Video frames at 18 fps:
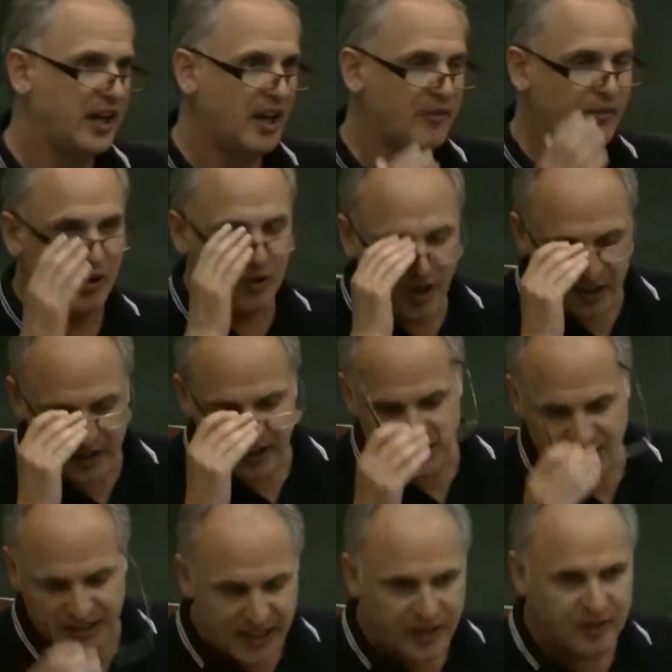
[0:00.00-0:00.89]
If we're
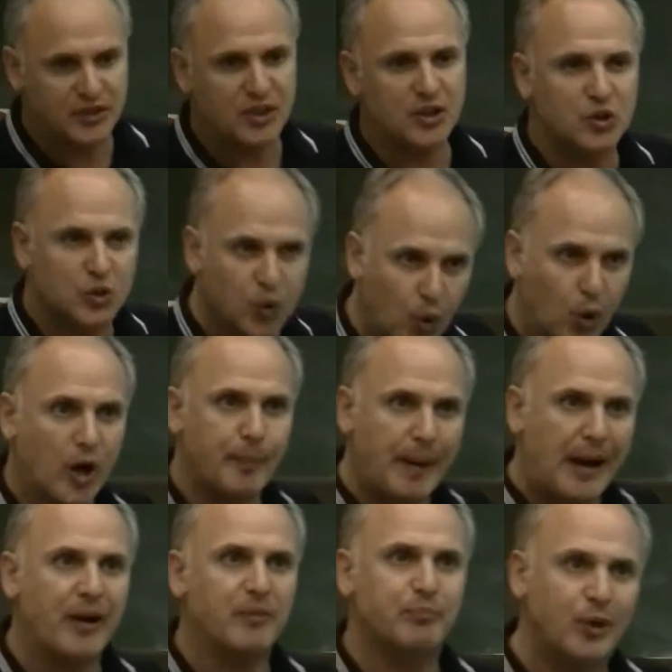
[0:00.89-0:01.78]
going to seriously talk
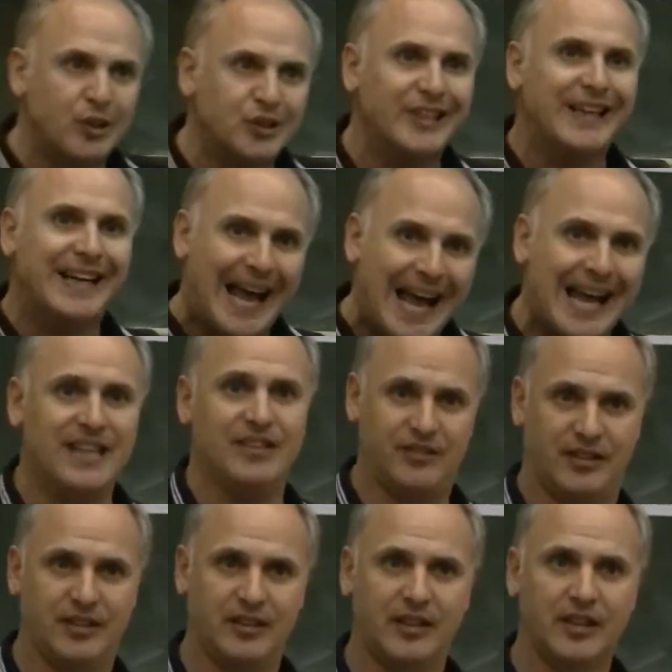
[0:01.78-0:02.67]
about putting an
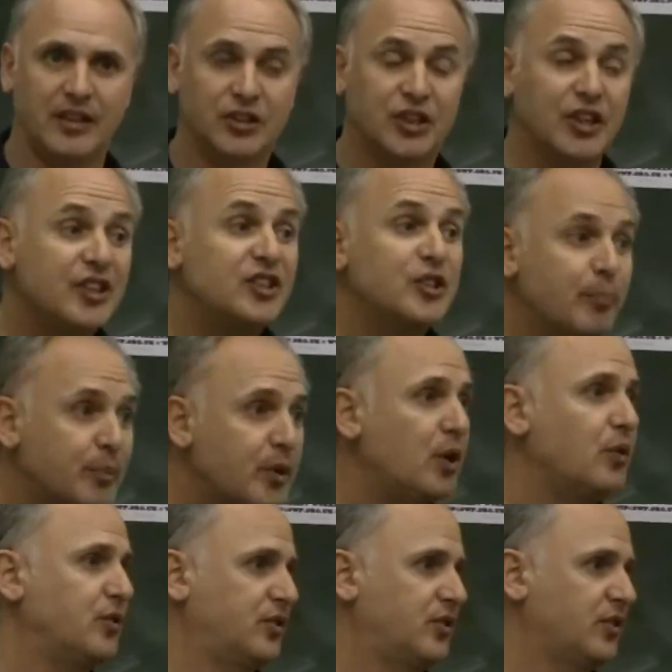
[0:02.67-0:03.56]
end to this
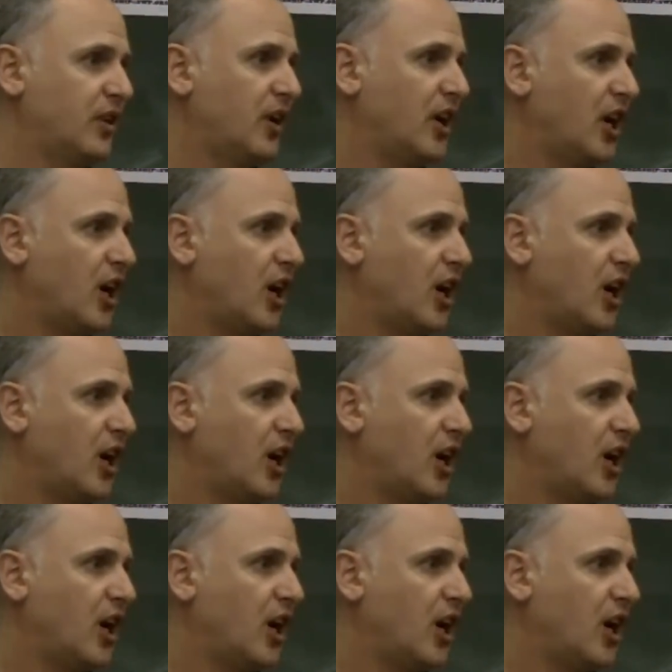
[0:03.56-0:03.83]
abuse,